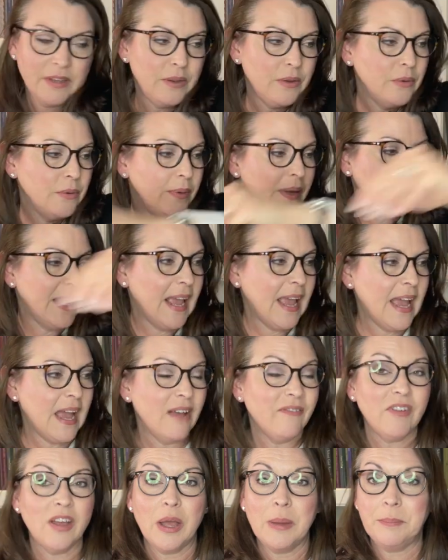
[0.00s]
We
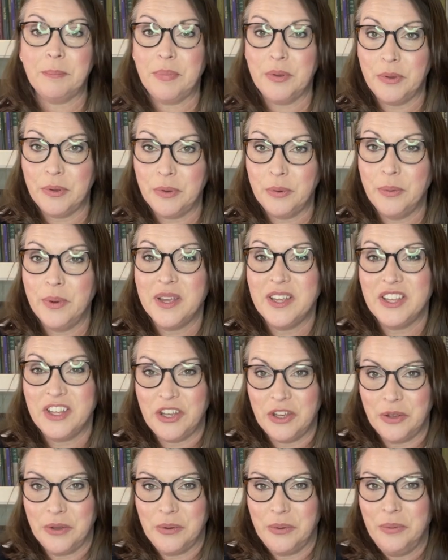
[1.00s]
have Boo
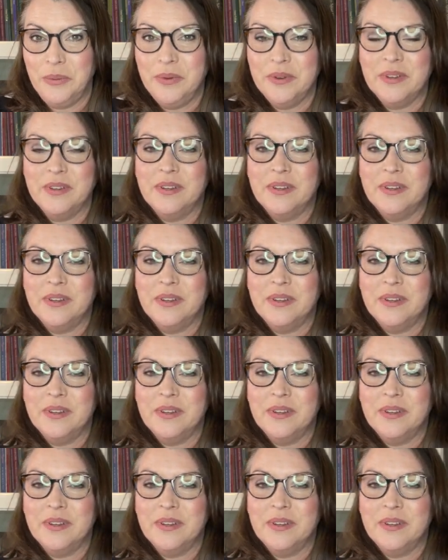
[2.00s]
Ewe.